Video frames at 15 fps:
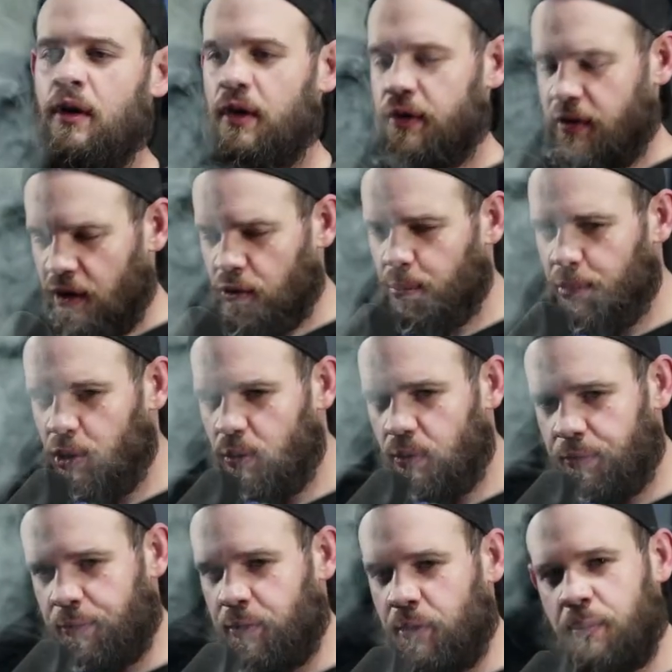Sounds
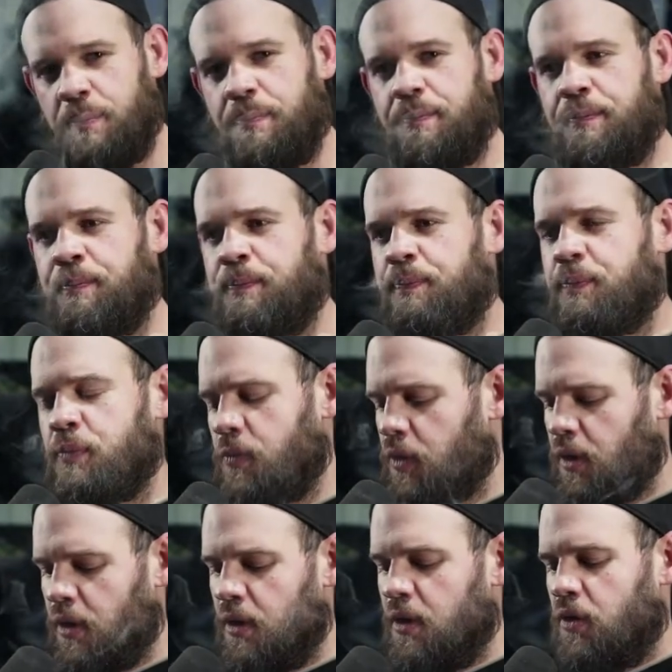beautiful.
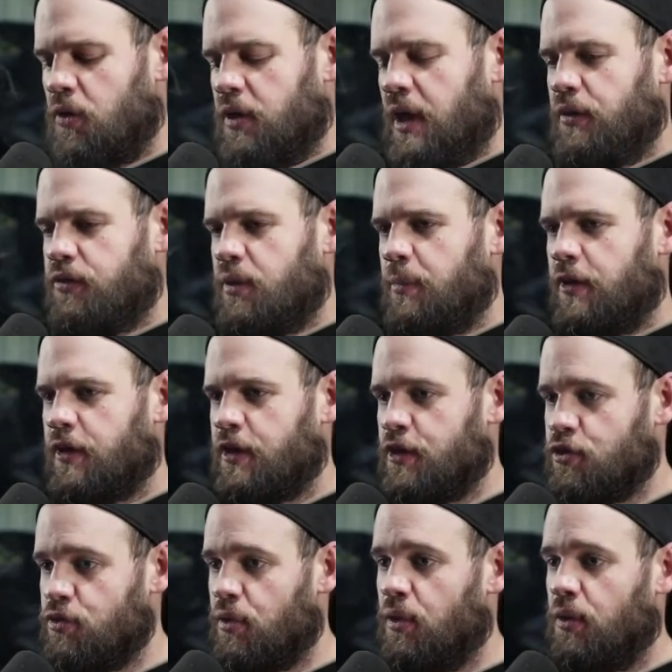Now some of the
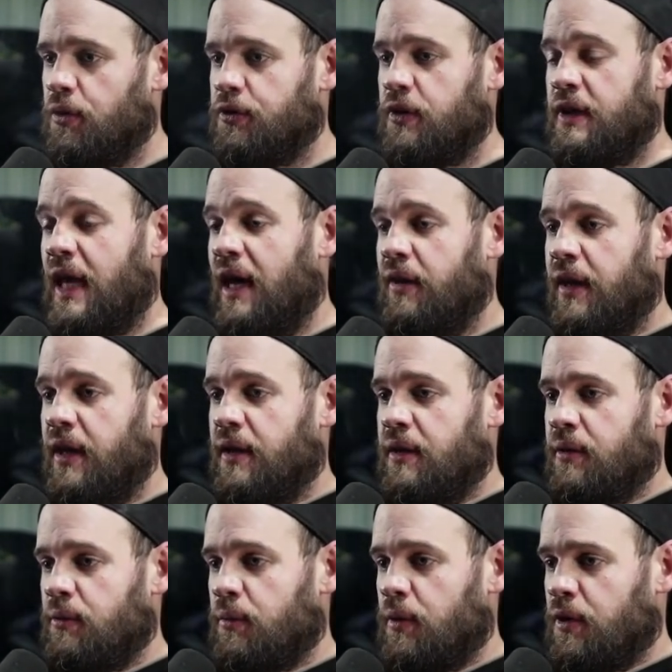controls, now that,
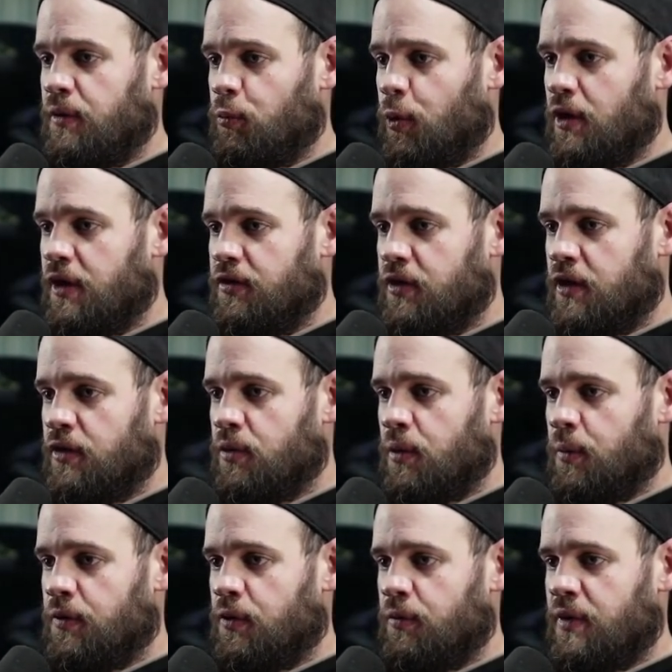well, we're listening to it
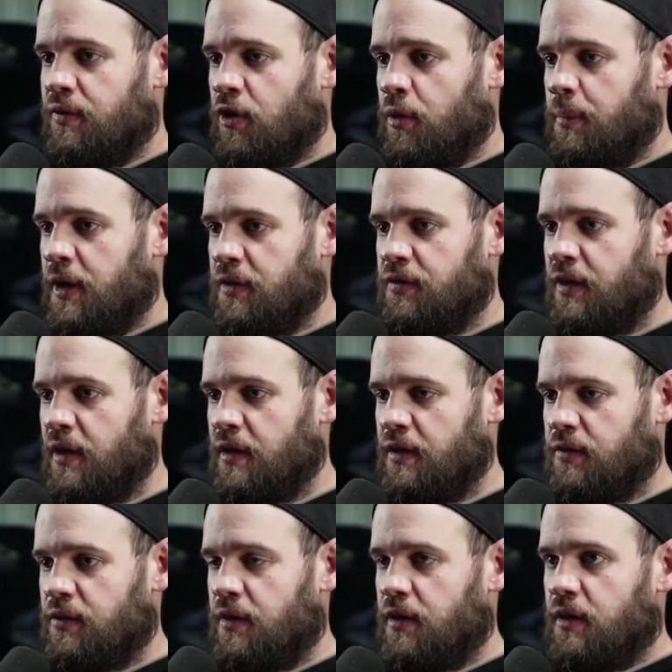with the reverb mixed in.
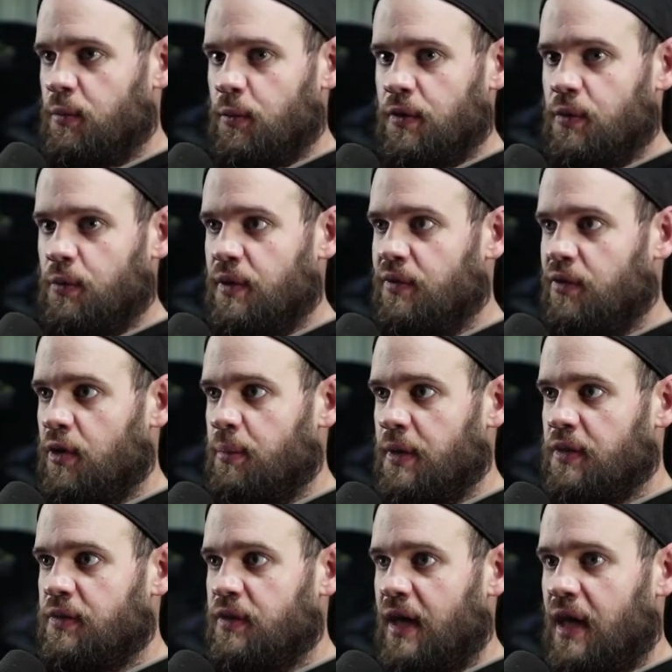Let's turn it with the reverb
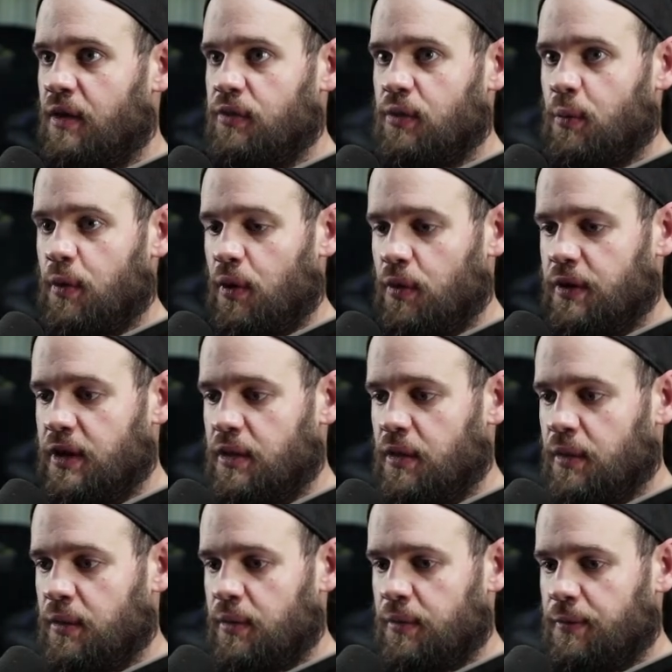mixed down so we're only
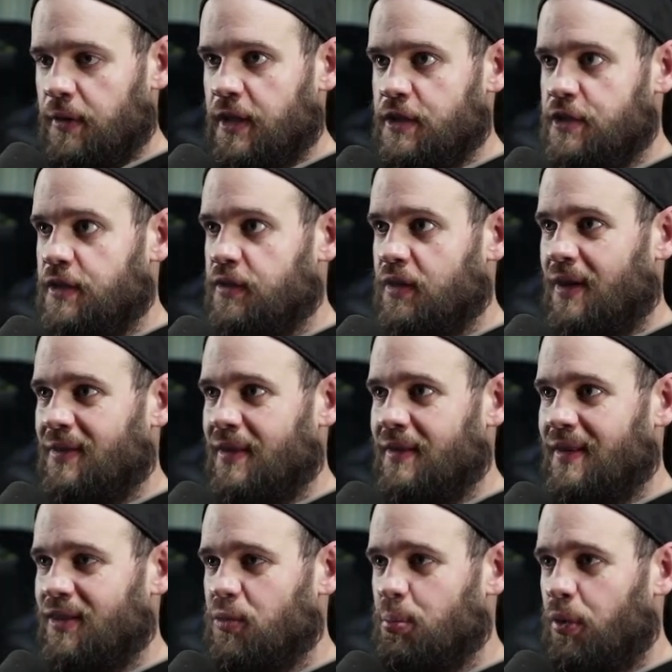hearing the reflections, and then
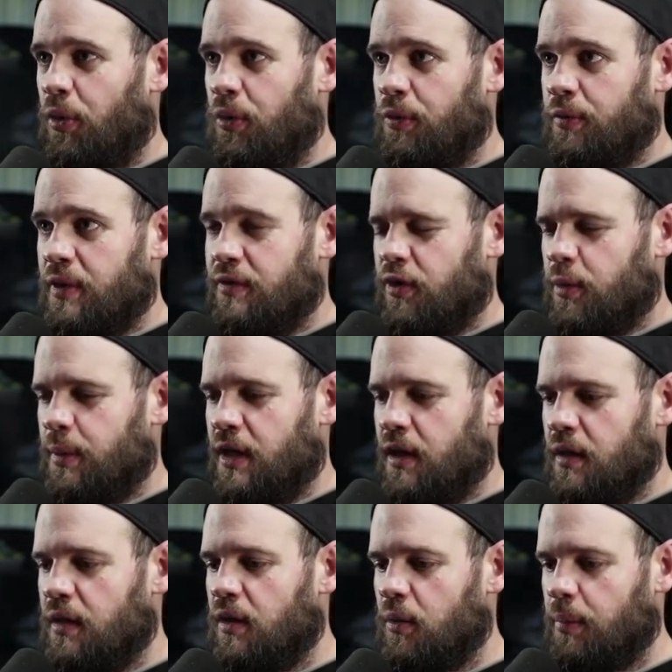let's pull the reverb in a
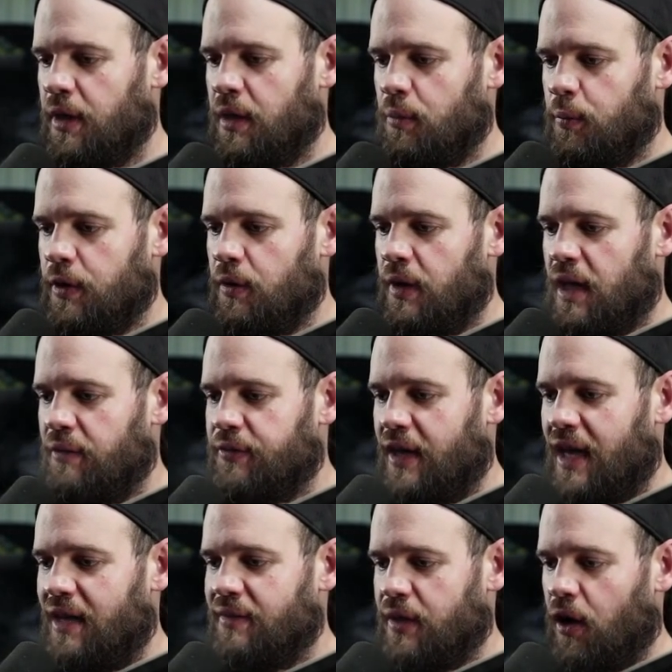little bit. We don't have to
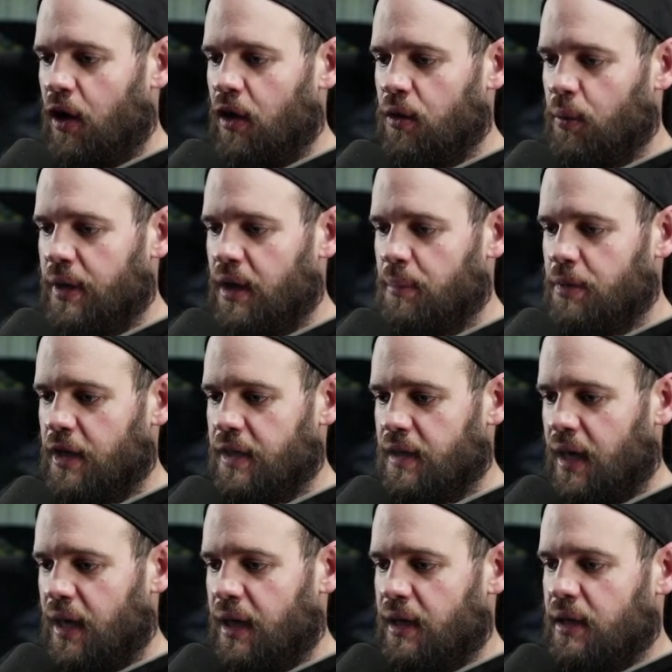have it all the way up like
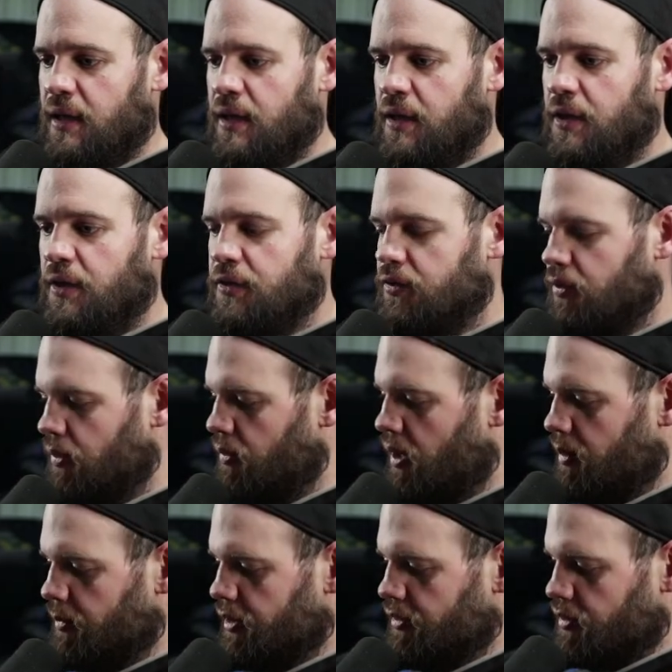that. So
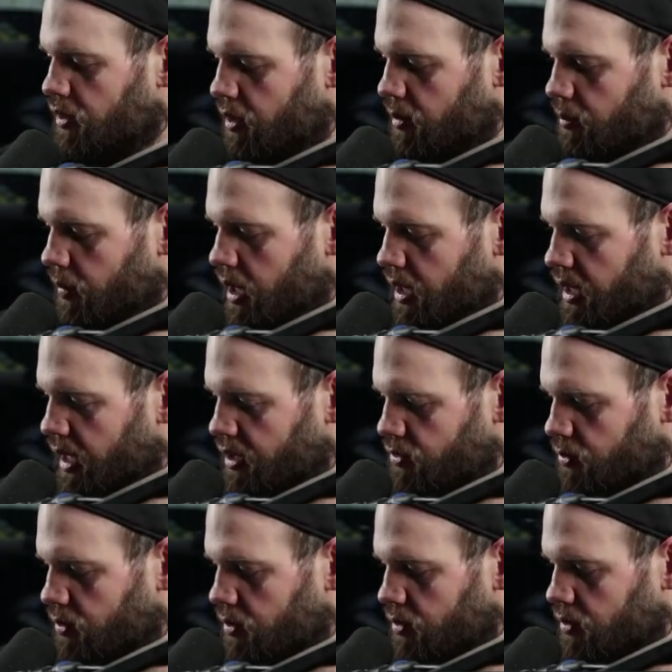I'm going to turn up my
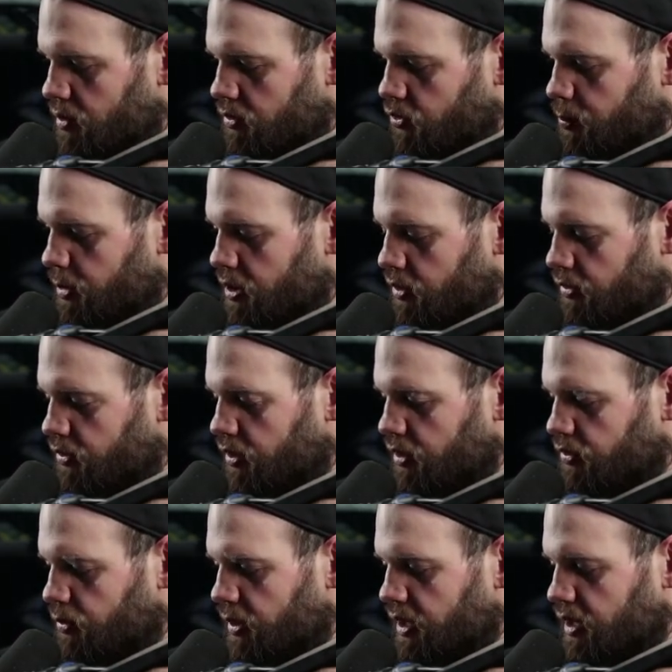actual speakers here
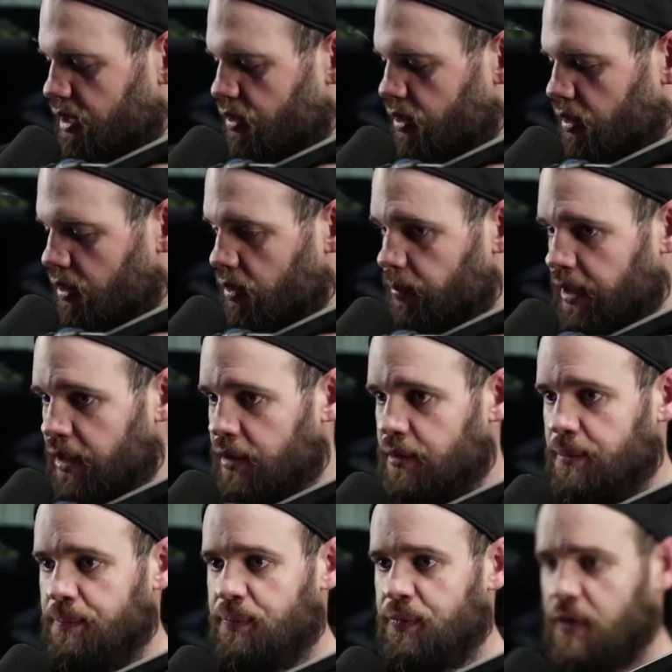so I can hear it a little better.
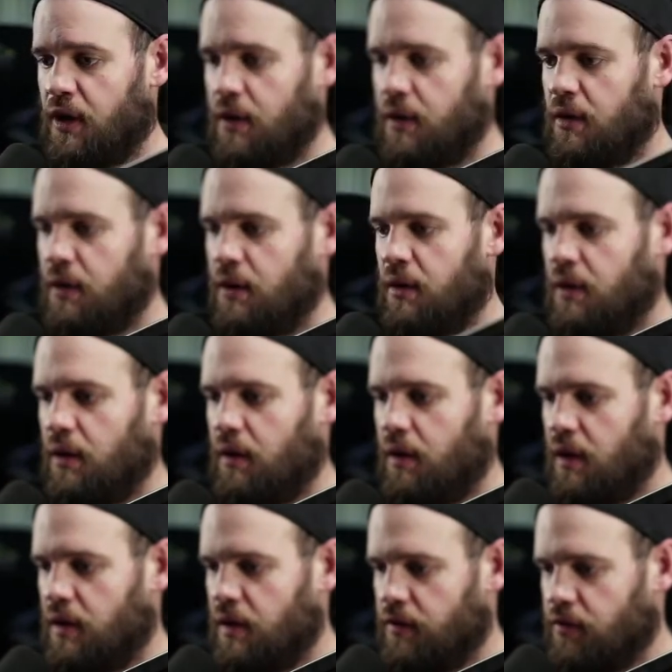
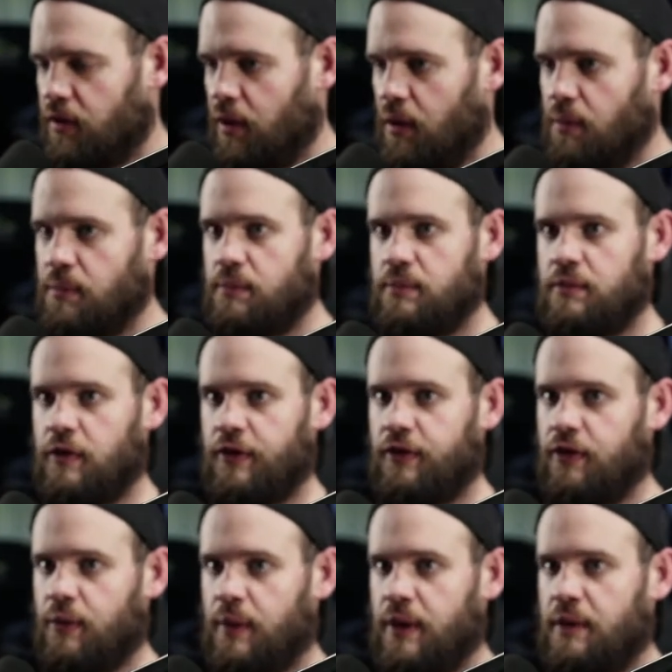And let's go. Let's
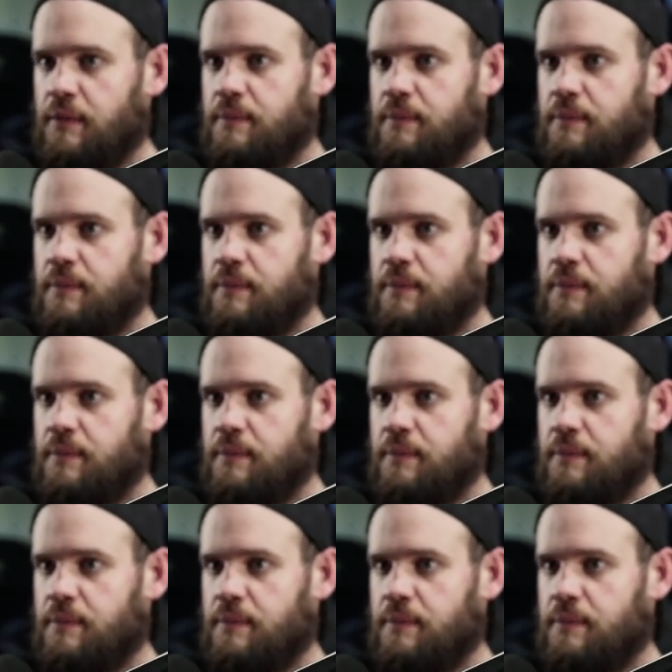do it.